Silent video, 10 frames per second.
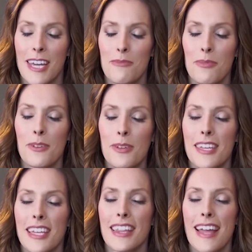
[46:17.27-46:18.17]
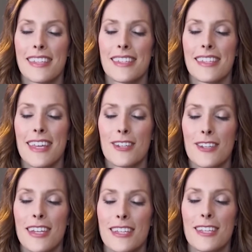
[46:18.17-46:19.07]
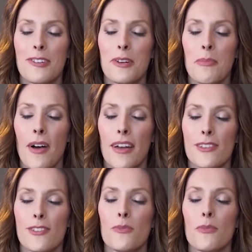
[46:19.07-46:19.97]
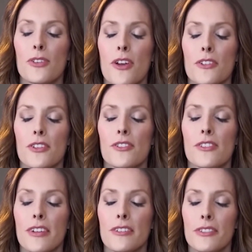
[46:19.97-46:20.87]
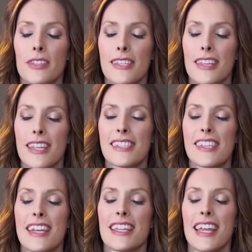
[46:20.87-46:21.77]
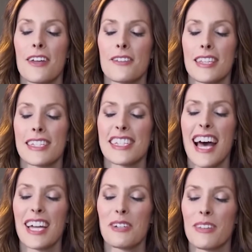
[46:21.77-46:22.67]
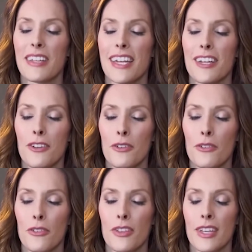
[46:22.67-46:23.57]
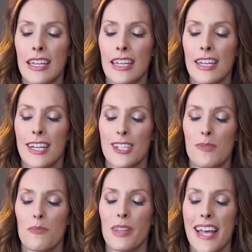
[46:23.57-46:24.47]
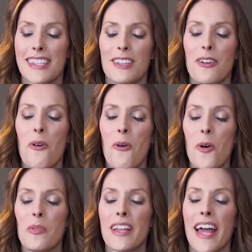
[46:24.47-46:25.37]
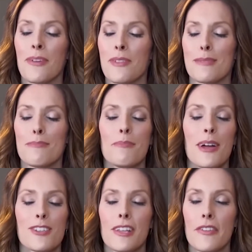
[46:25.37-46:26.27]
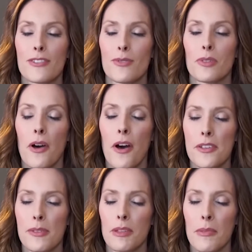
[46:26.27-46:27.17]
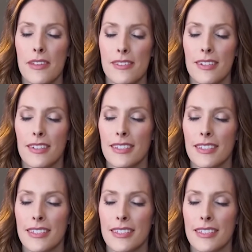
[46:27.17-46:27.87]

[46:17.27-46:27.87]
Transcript: And breathing in that sensation into your body, supercharging yourself with this, and then sending that out to the entire planet Earth. Just blasting the whole planet with as much love as you can possibly muster.